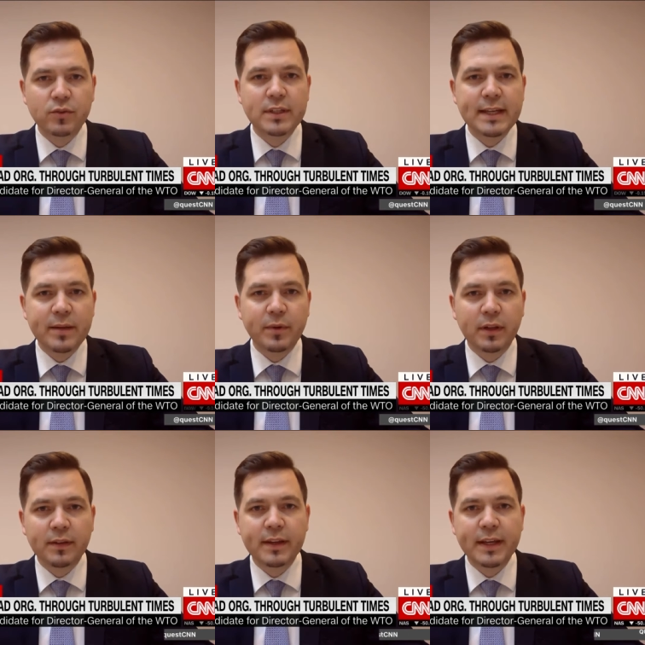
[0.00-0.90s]
to the
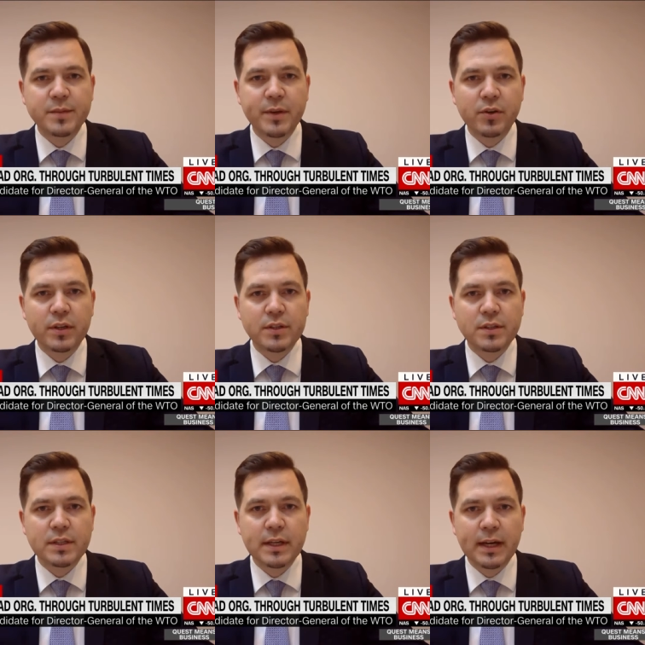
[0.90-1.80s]
table the
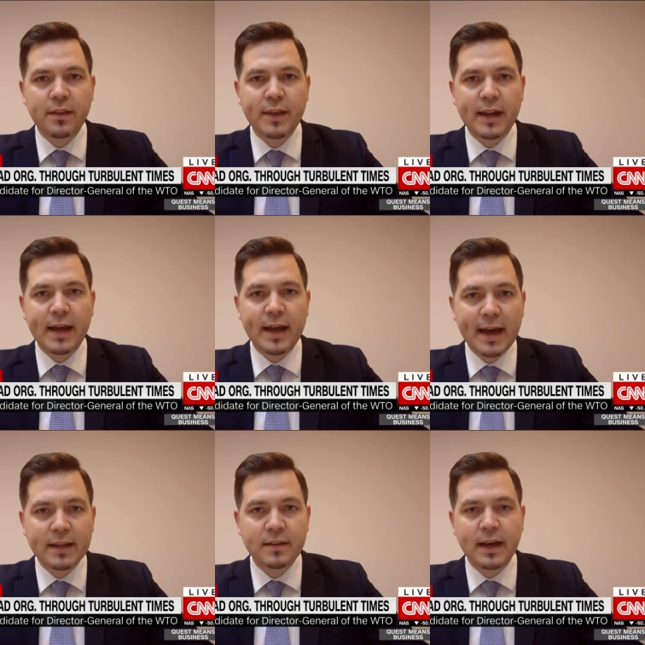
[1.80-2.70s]
experience that I
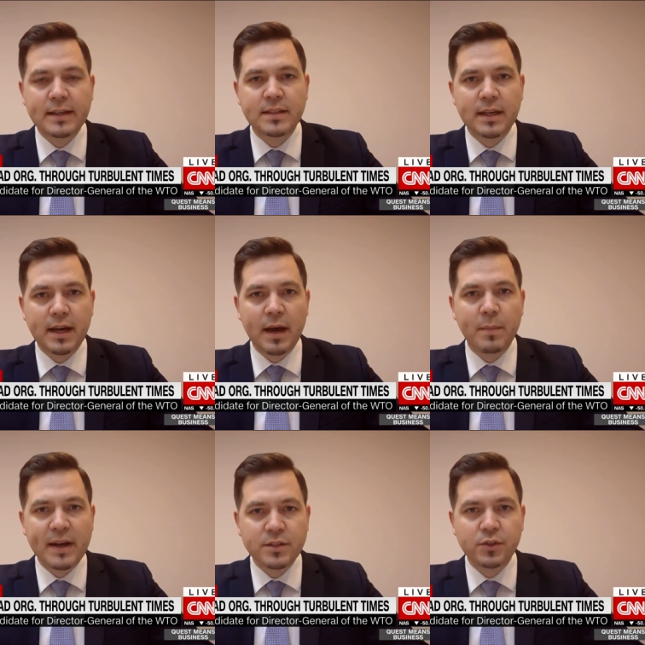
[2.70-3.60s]
had as an
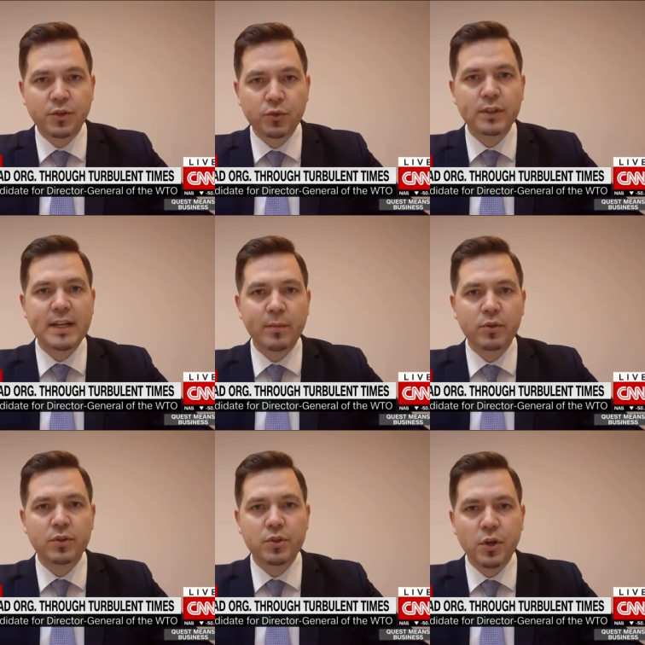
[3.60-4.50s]
ambassador to the
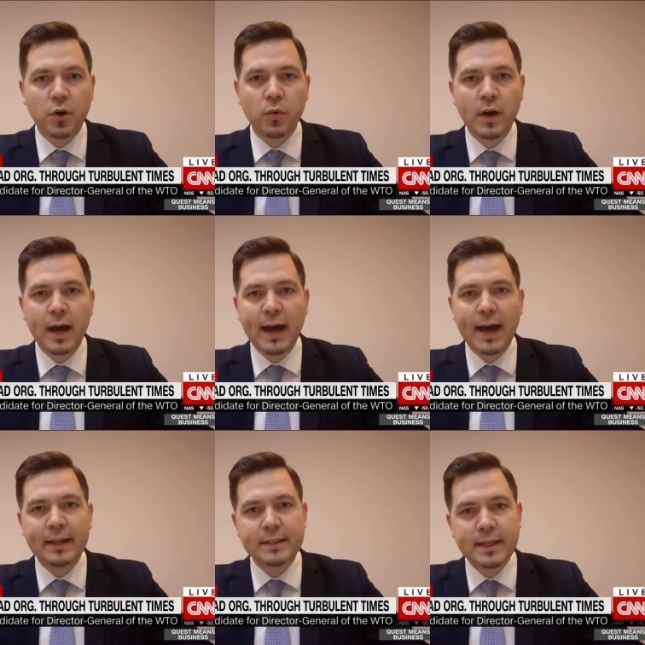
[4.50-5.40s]
WTO.
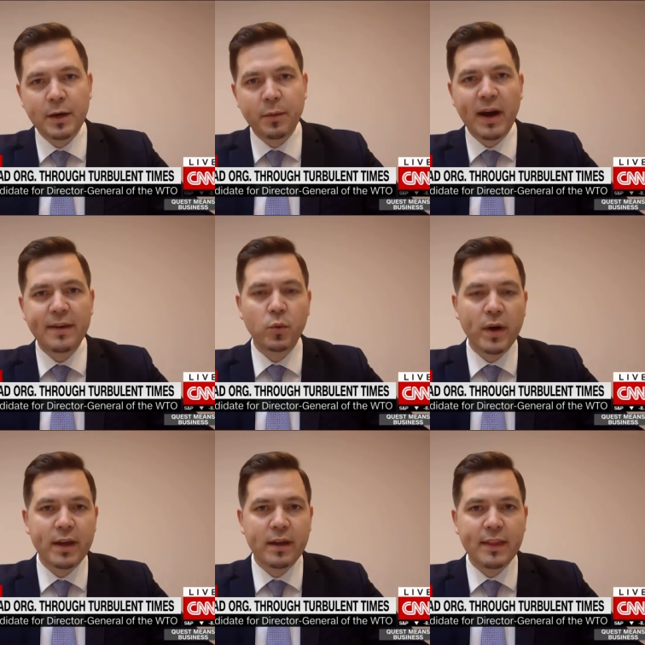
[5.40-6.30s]
And by the
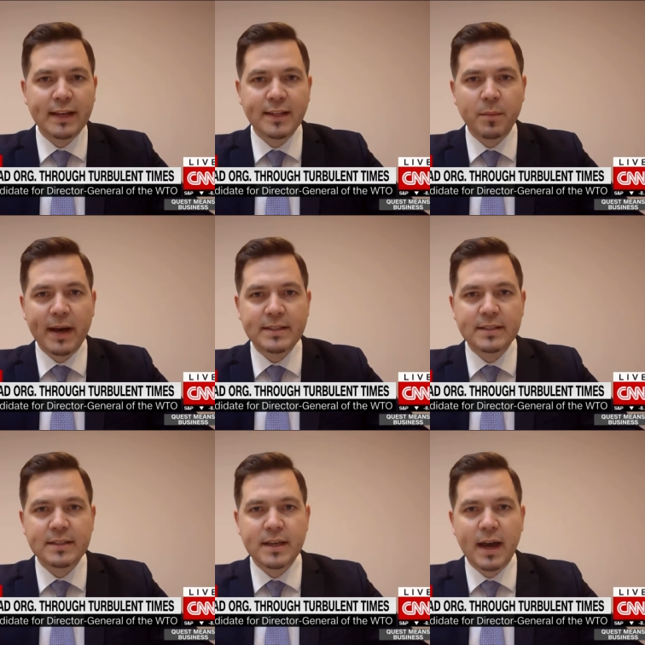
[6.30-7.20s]
way, in that
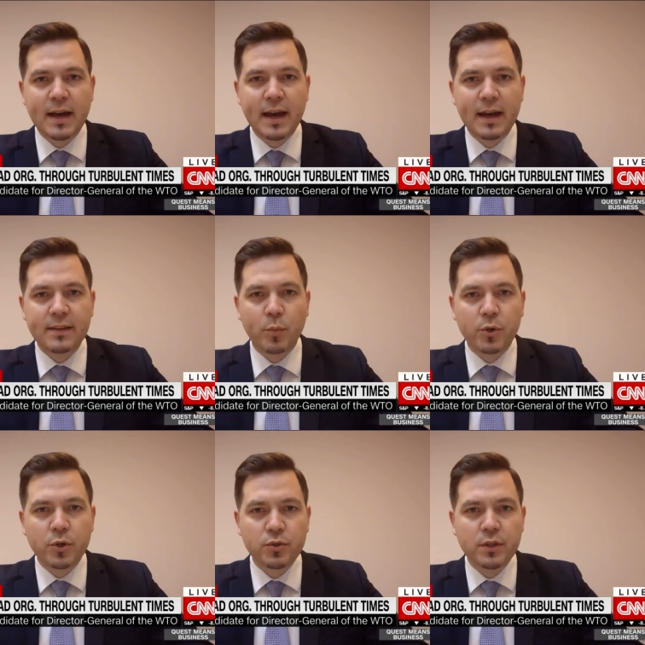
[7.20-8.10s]
capacity, I had the
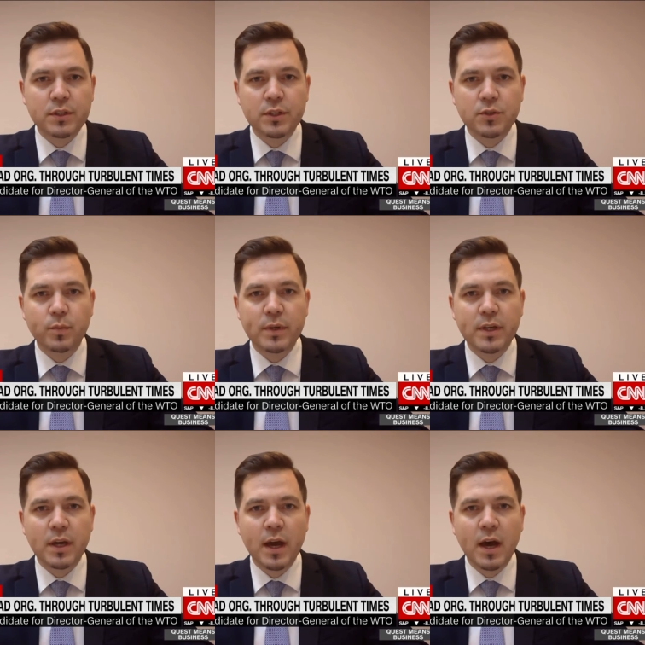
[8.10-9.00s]
opportunity to
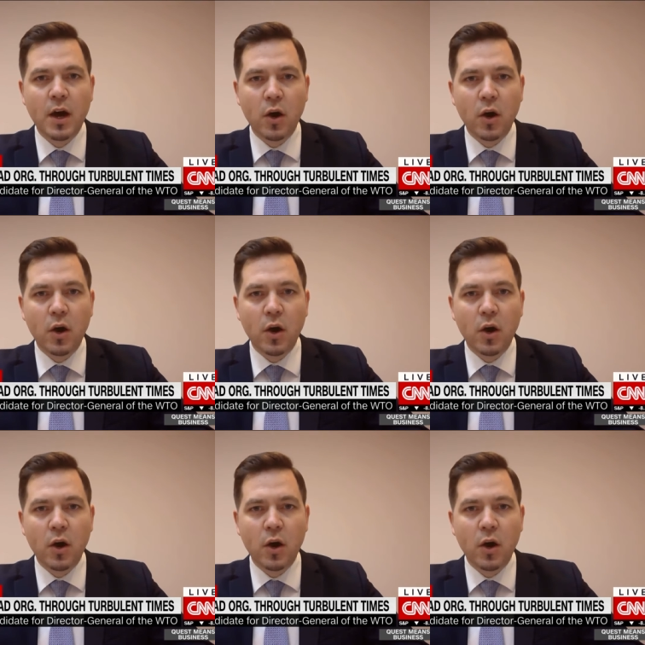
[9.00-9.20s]
be